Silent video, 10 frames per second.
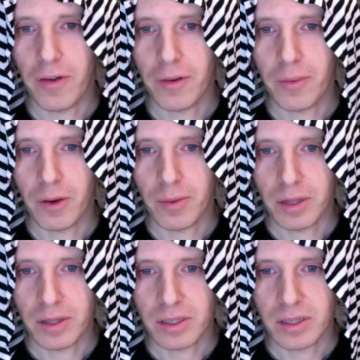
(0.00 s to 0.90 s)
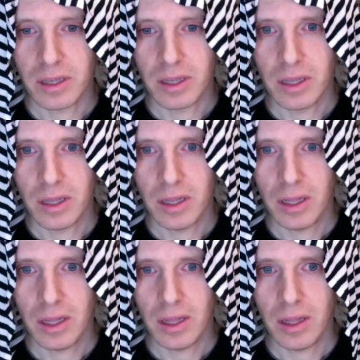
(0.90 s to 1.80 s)
of your moments,
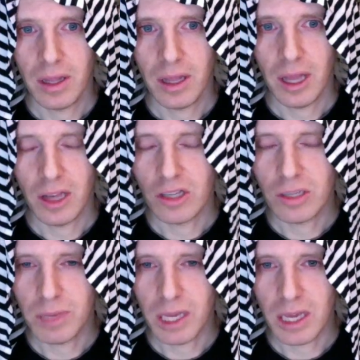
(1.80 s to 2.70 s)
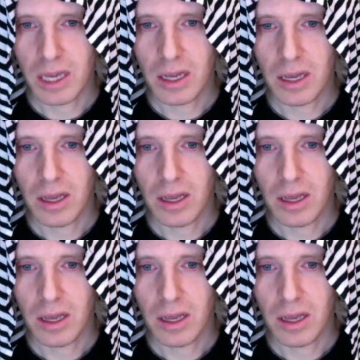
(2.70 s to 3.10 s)
and just being